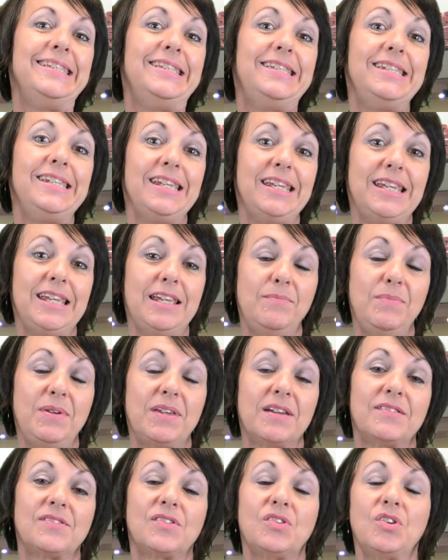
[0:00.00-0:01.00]
D
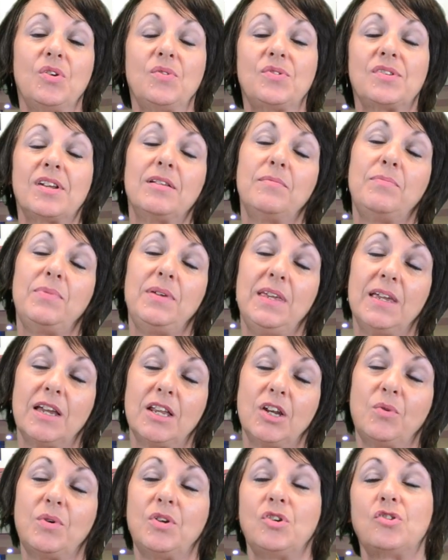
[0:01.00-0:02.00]
because the notes on a
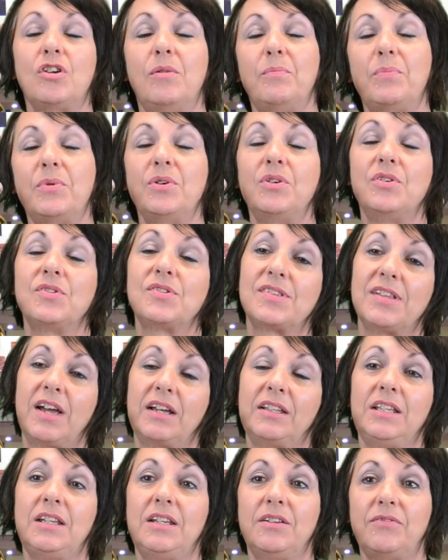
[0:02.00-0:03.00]
piano and trumpet are
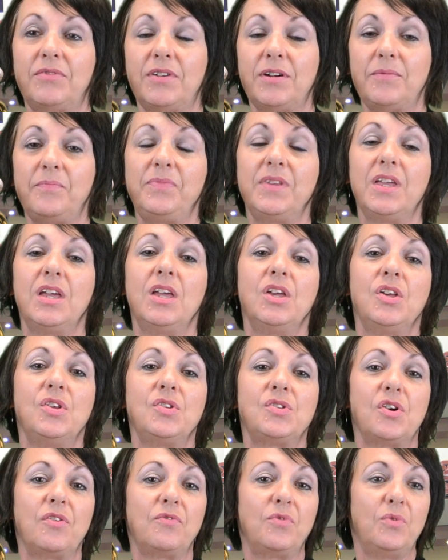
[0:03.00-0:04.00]
slightly different.
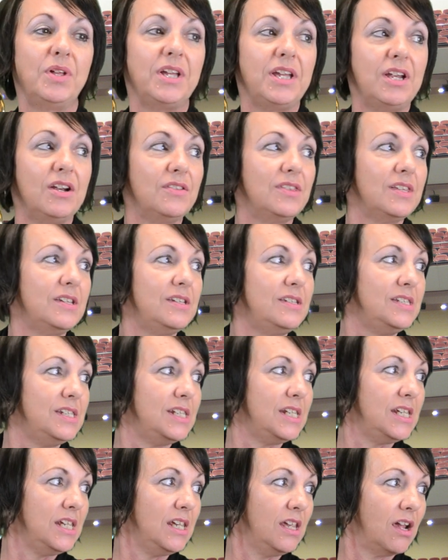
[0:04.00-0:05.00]
So if we'll hear the
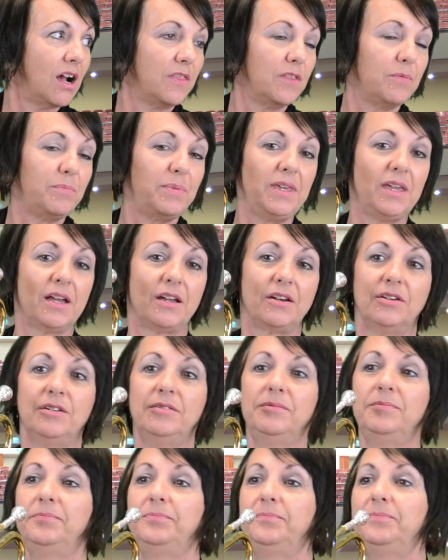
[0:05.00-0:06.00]
D on the
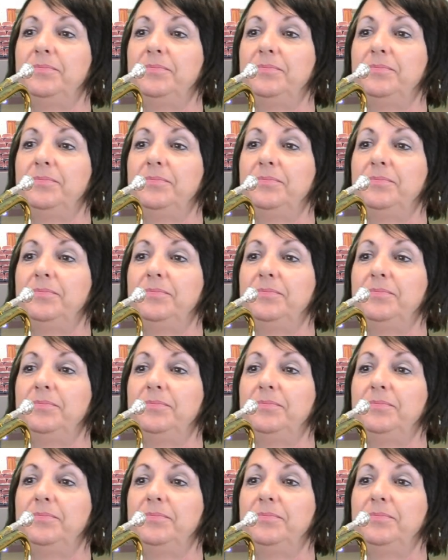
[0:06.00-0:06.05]
piano,